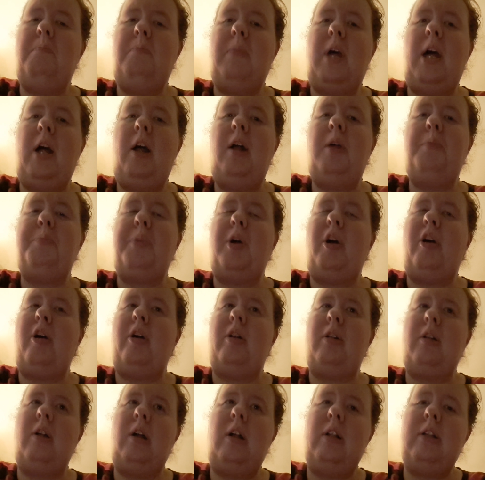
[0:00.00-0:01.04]
help
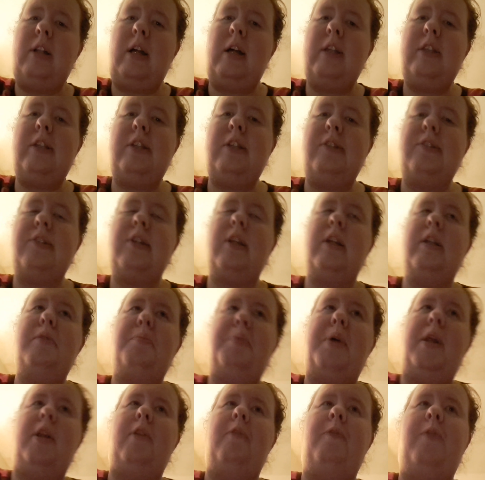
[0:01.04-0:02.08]
all, a lot of these
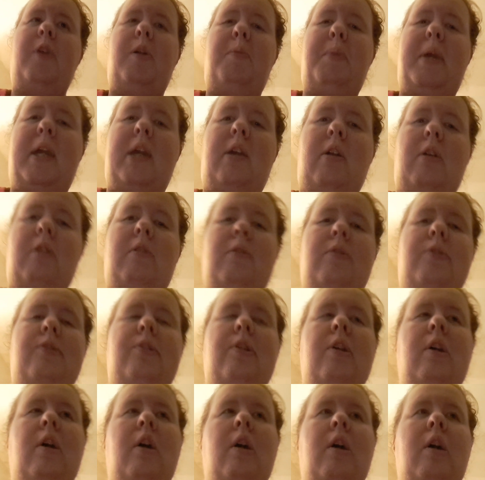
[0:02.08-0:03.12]
independent filmmakers